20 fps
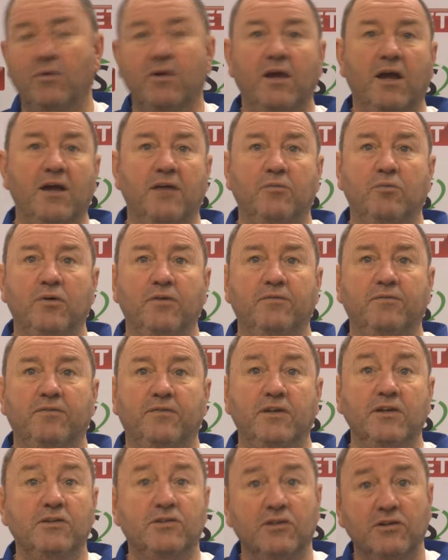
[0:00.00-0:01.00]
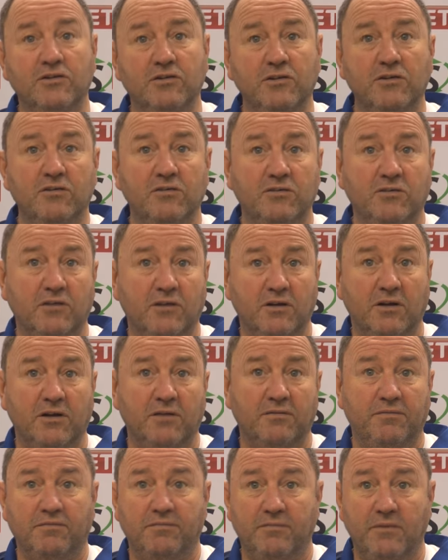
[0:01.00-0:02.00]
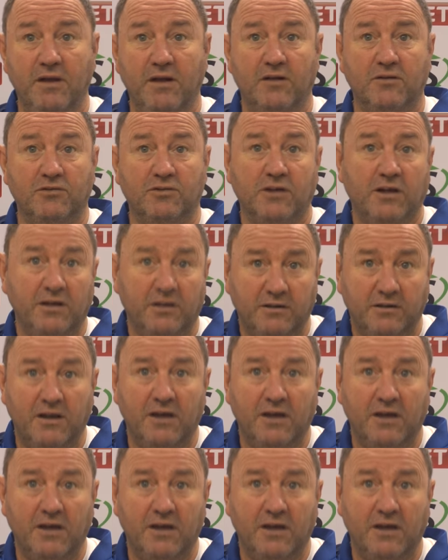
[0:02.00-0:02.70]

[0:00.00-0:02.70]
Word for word: we had with decisions that they've now said,